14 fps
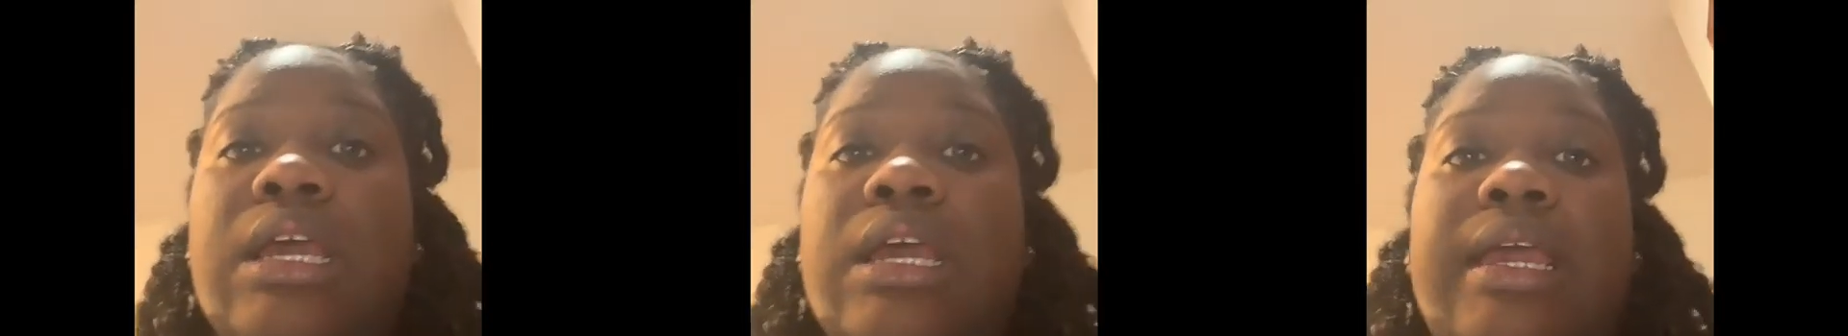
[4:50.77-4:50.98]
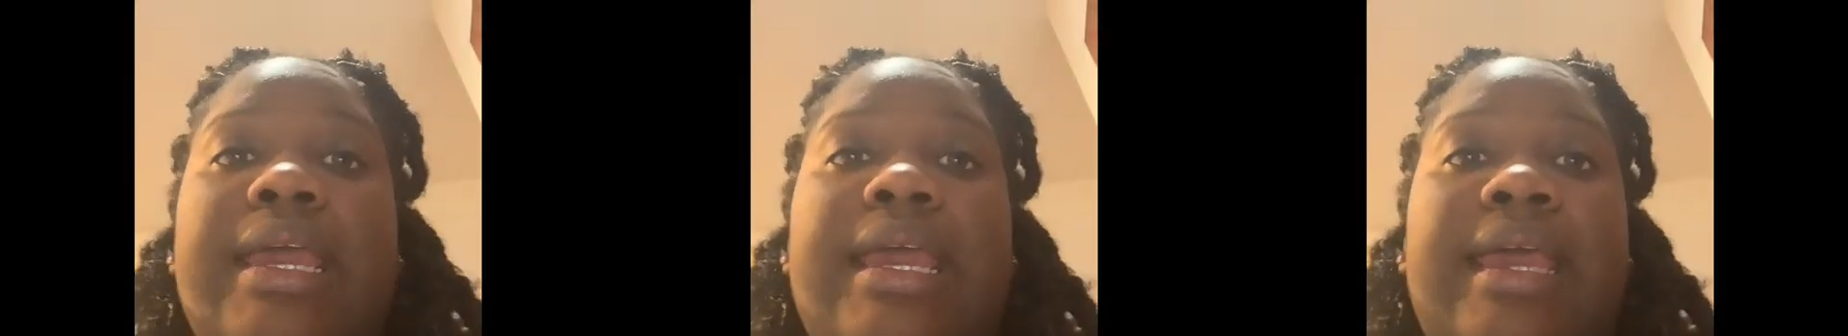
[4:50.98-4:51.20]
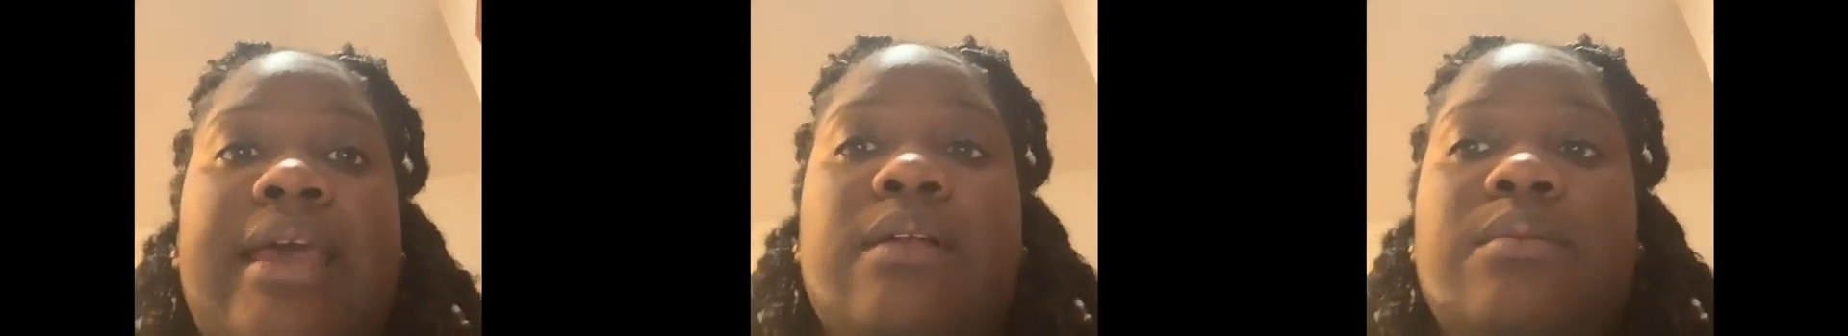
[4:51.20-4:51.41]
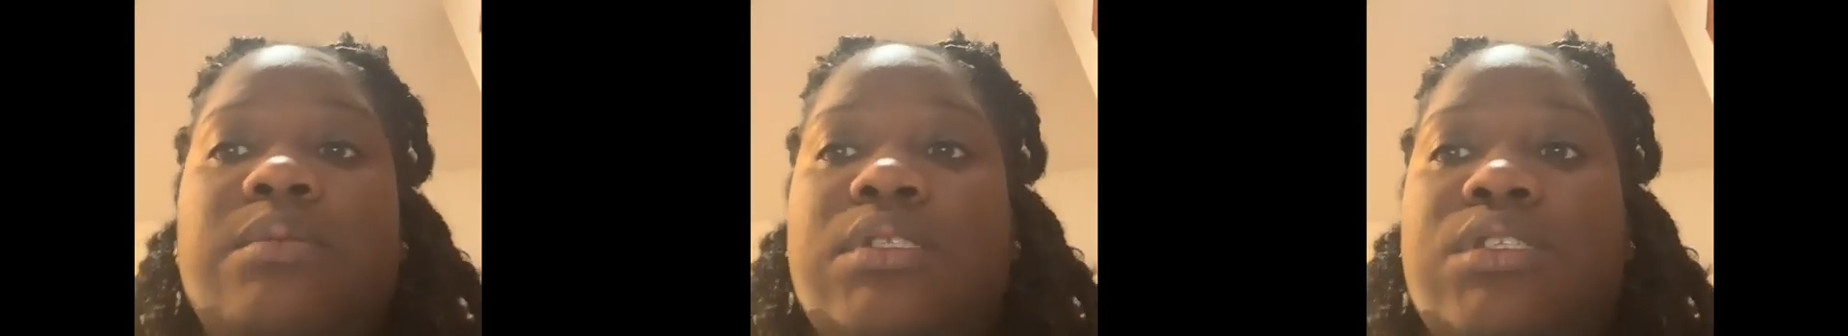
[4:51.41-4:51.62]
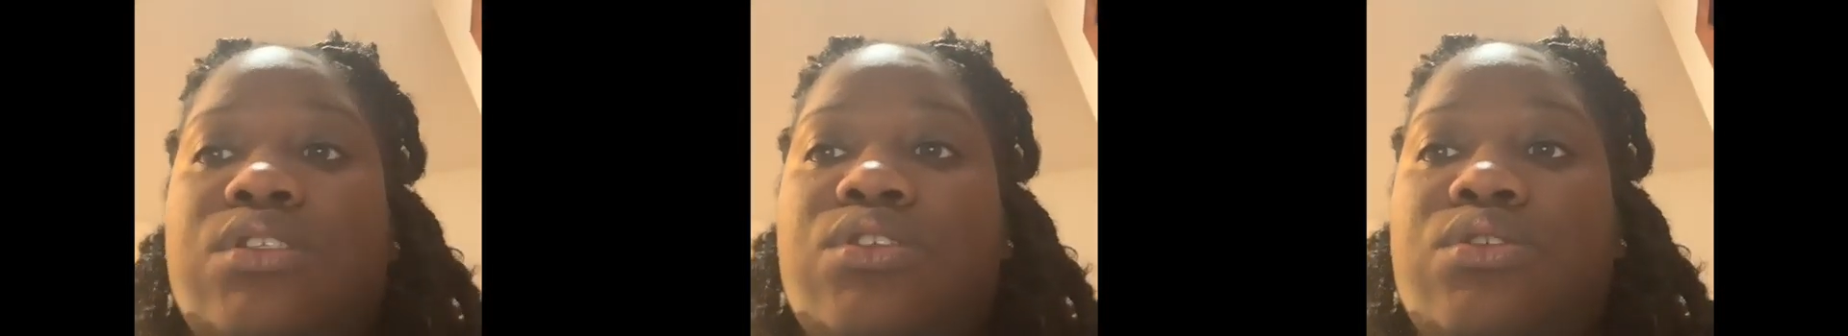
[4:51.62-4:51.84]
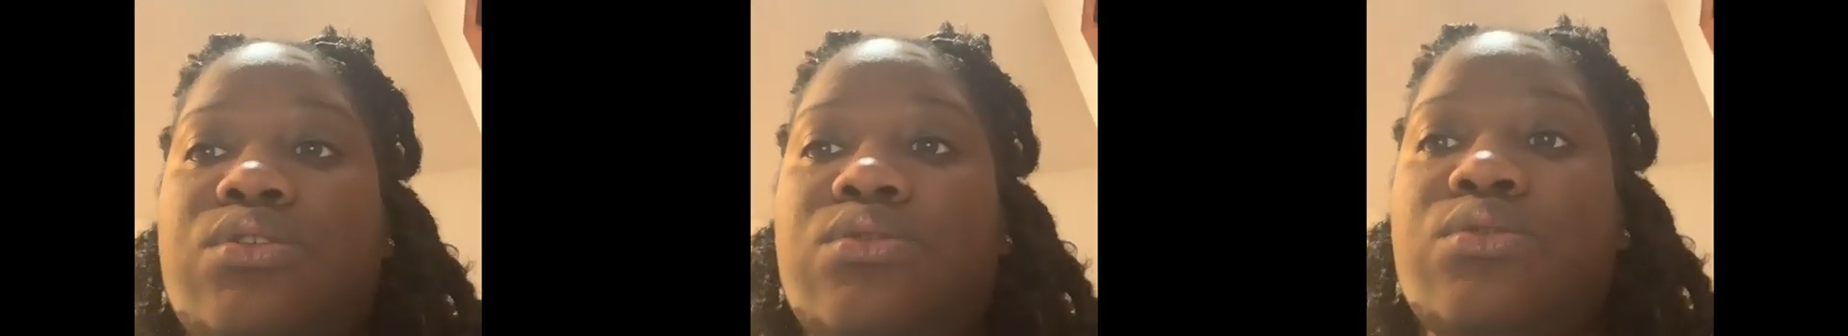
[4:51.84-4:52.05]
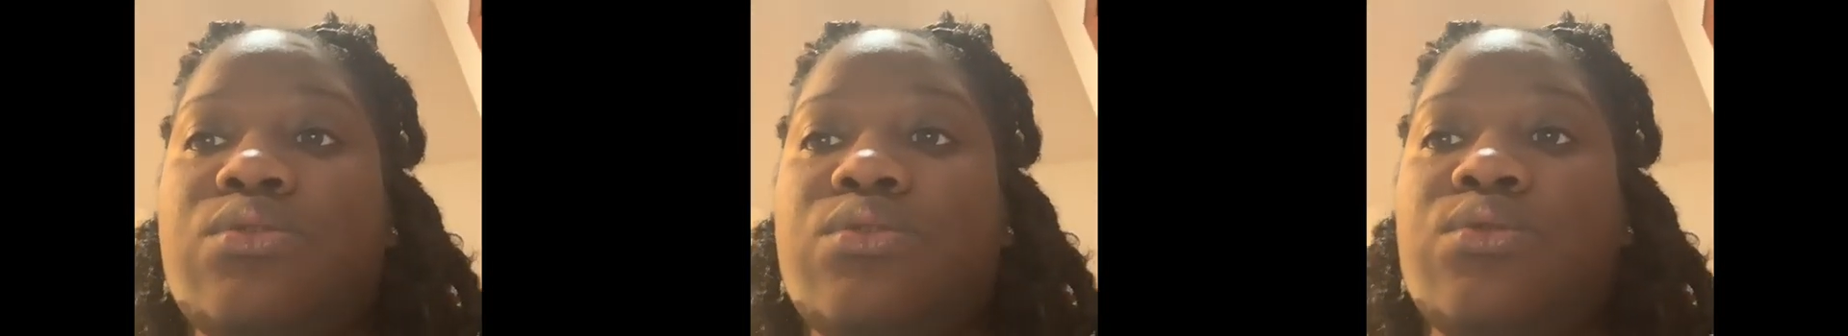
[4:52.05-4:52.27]
It helps
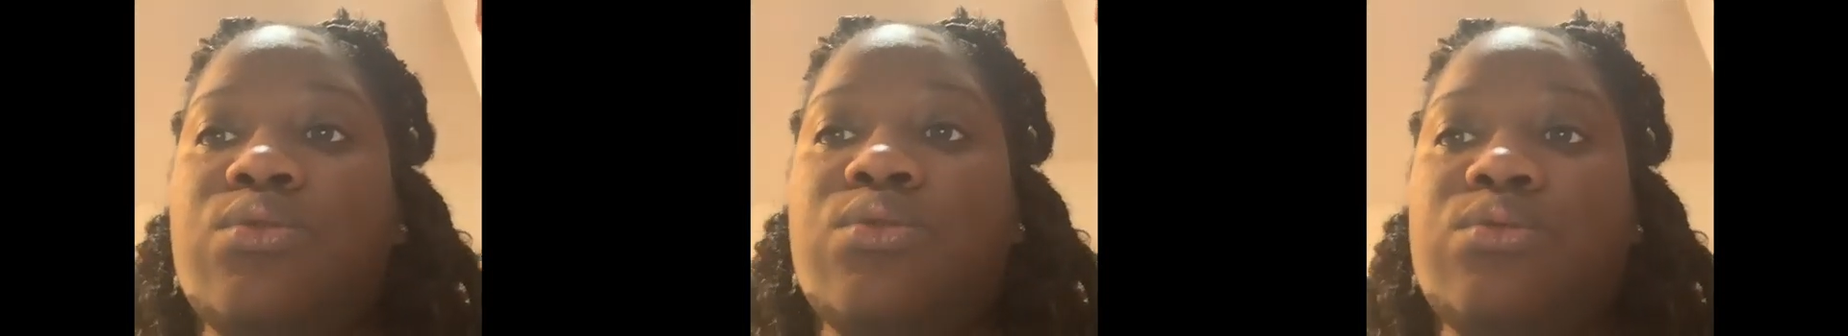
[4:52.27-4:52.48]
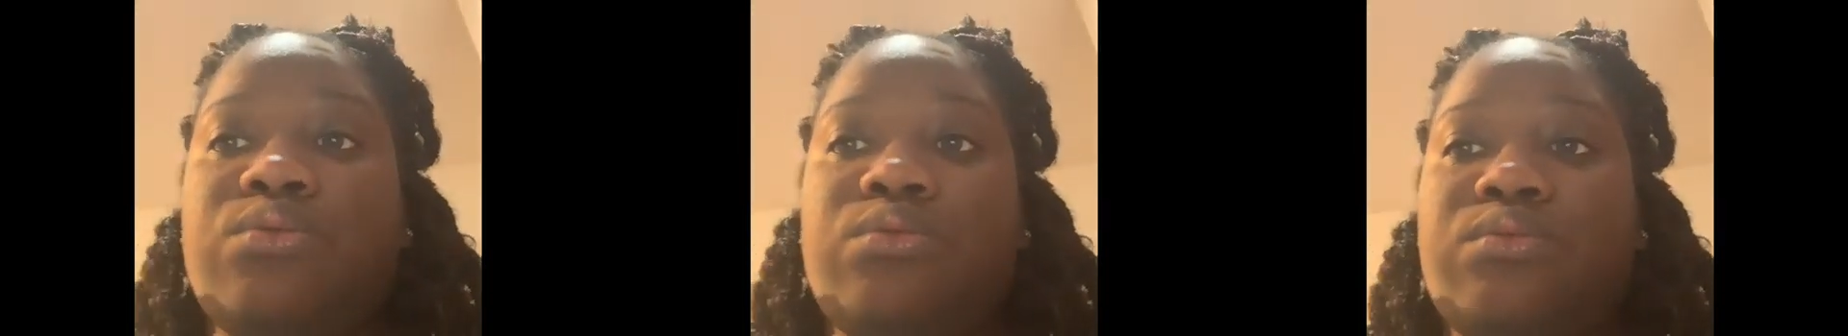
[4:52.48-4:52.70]
to